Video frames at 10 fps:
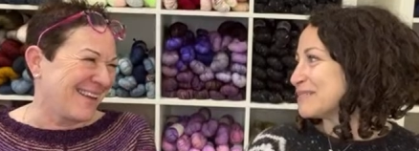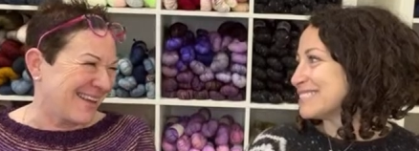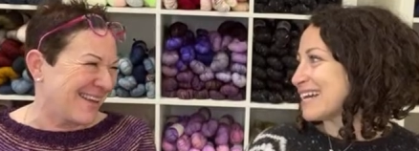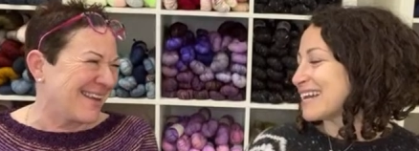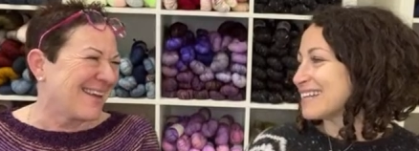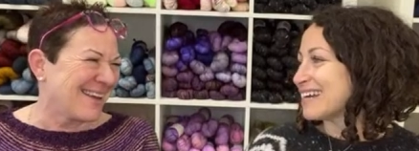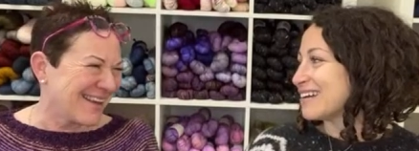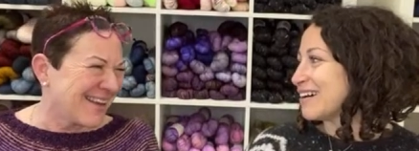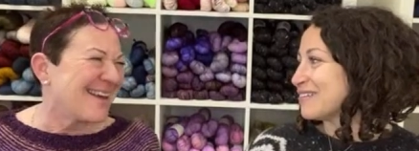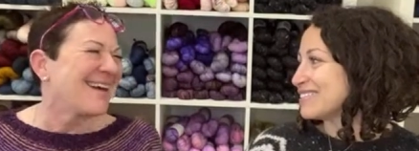Speaker 1: a satellite
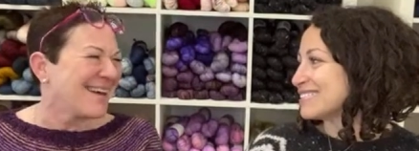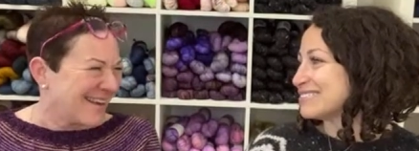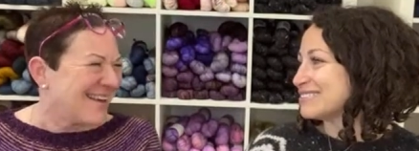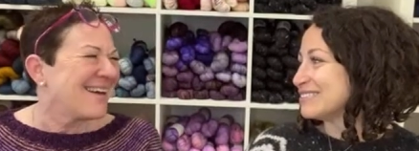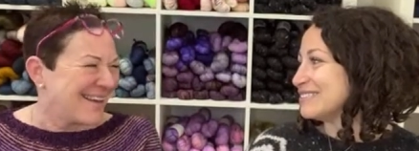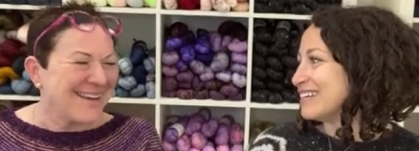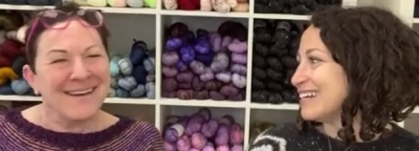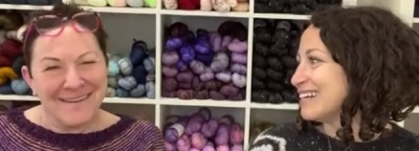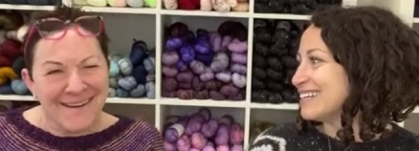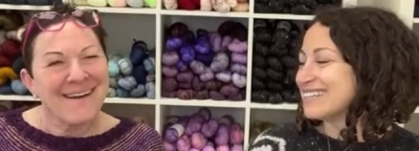office, do
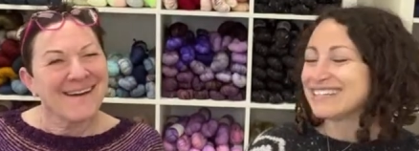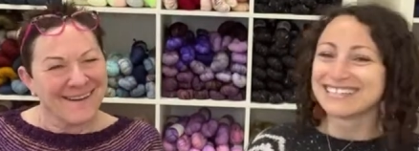knit in